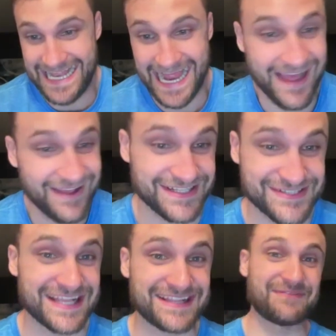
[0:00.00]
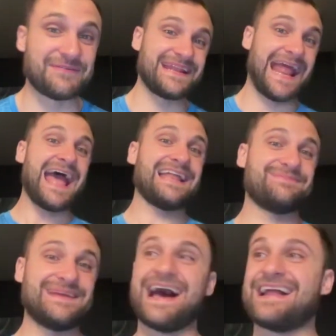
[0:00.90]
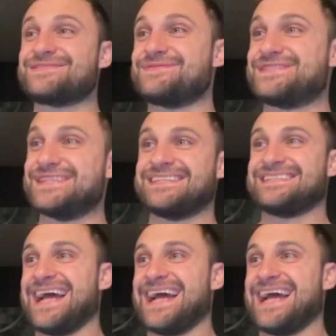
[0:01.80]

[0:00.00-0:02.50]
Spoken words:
I don't think there's nothing for me to add, to be honest with you.